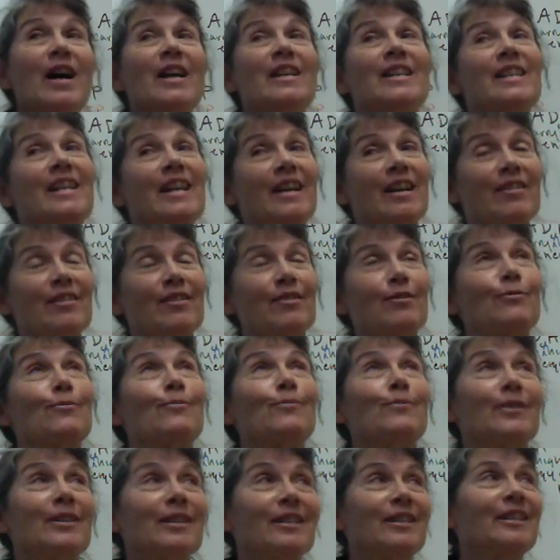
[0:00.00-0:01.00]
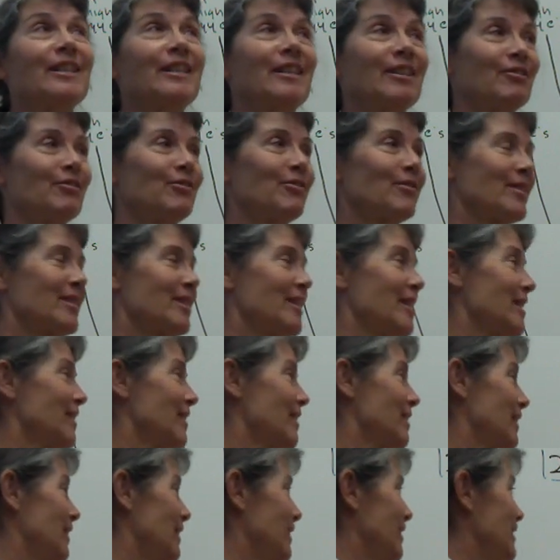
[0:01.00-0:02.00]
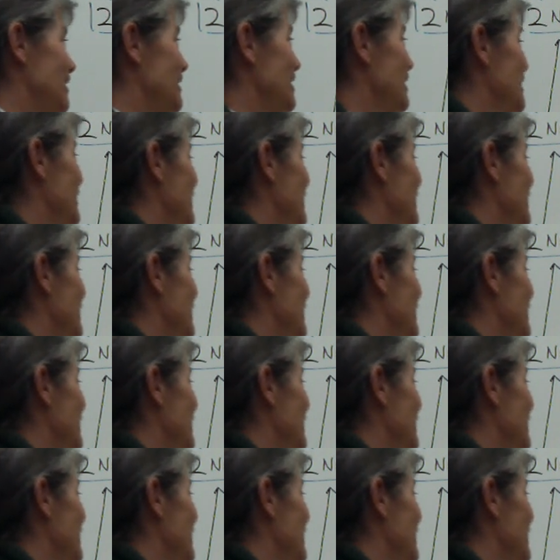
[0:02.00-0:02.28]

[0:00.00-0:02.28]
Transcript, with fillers: another really interesting thing